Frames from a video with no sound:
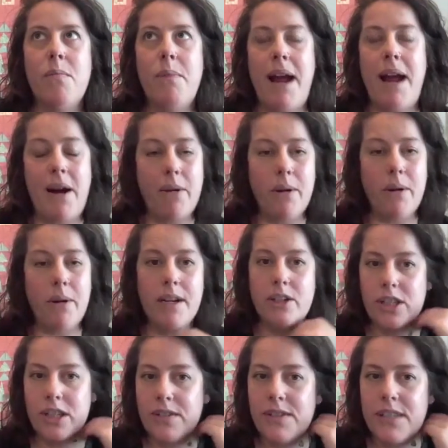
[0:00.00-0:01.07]
power is
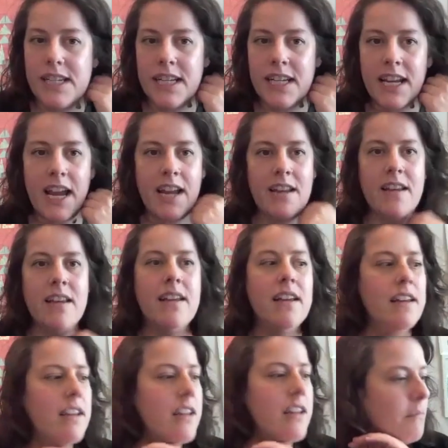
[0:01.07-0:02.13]
shifting and
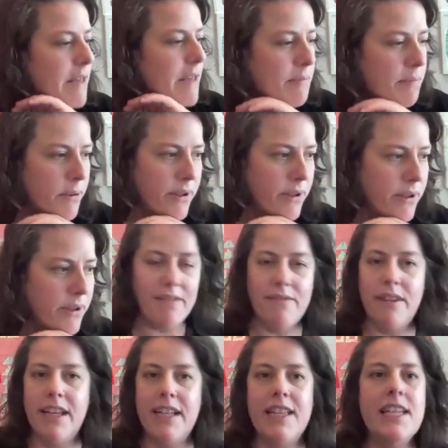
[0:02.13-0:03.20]
people
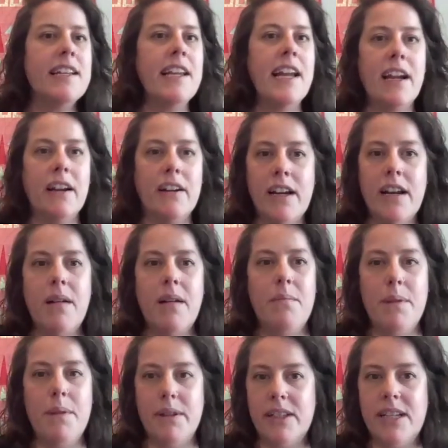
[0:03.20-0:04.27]
have like the inherent
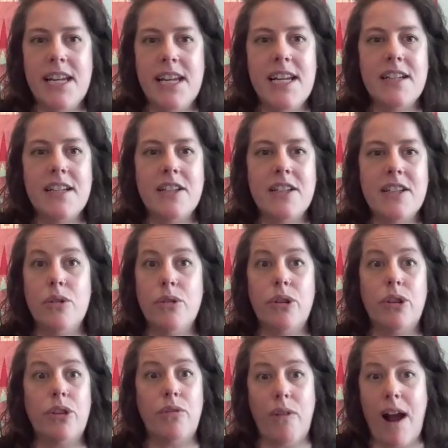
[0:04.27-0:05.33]
ability to
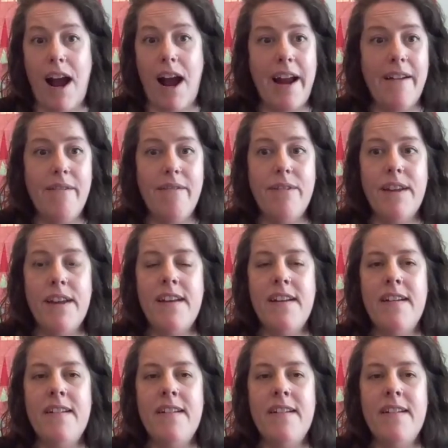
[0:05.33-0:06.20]
thrive